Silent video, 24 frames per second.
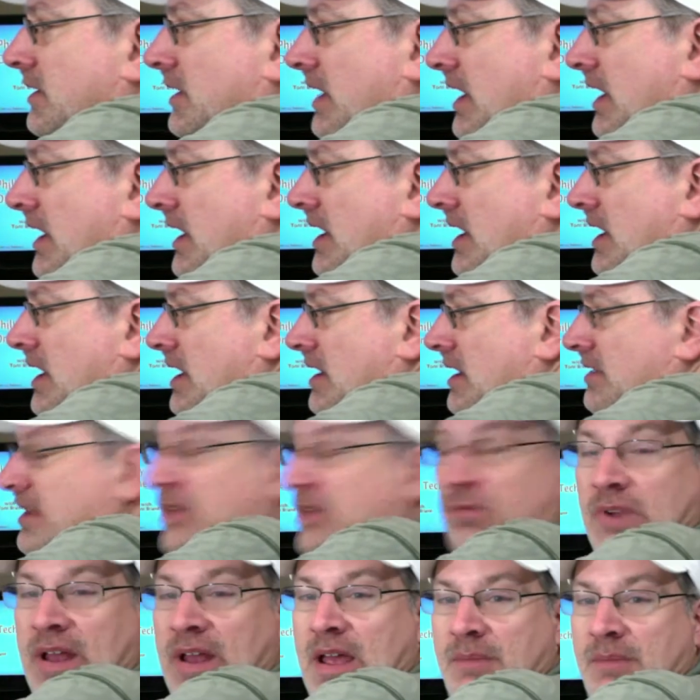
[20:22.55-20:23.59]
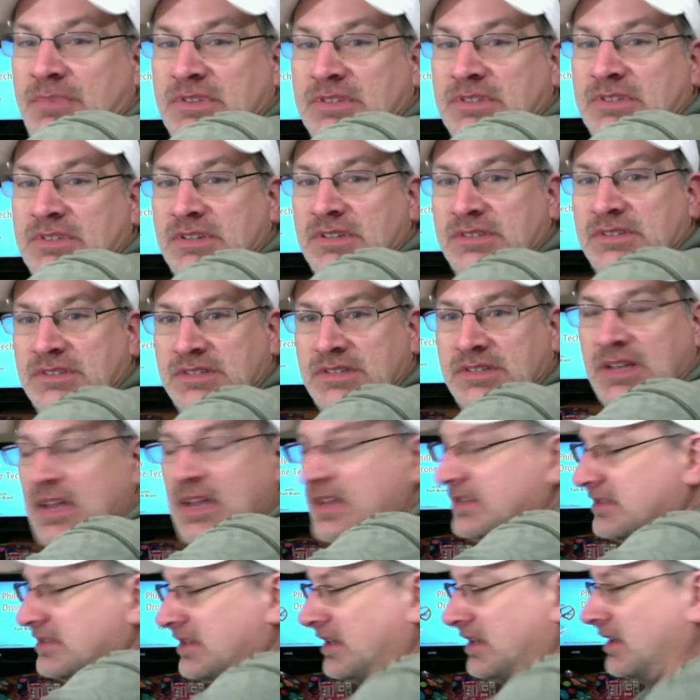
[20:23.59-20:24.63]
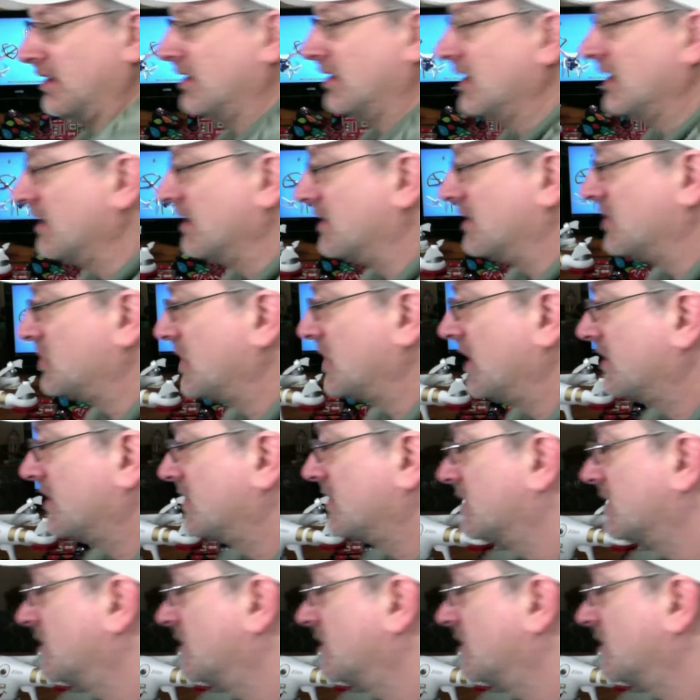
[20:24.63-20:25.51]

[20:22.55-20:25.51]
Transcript: And then what happens is, is that uh, the chances